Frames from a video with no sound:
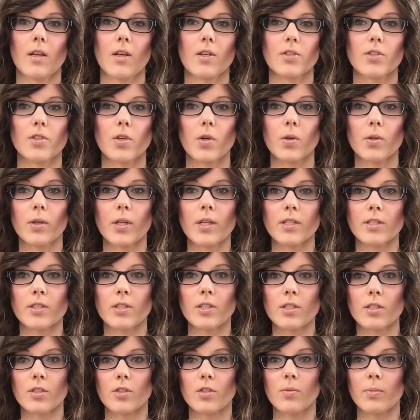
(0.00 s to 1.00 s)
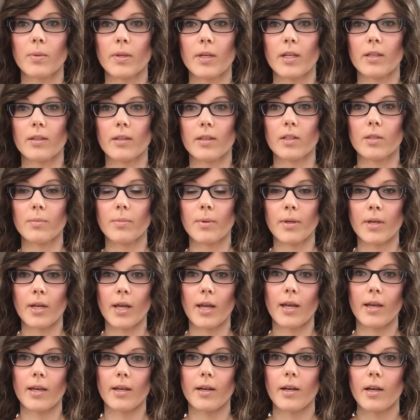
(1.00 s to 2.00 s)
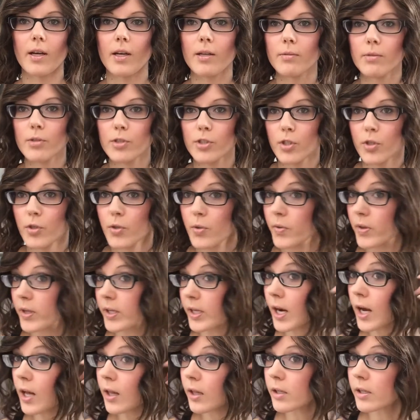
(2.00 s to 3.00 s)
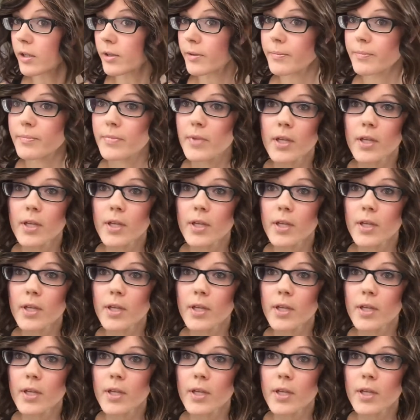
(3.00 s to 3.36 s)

So let's just zoom in a little bit and I will show you the color.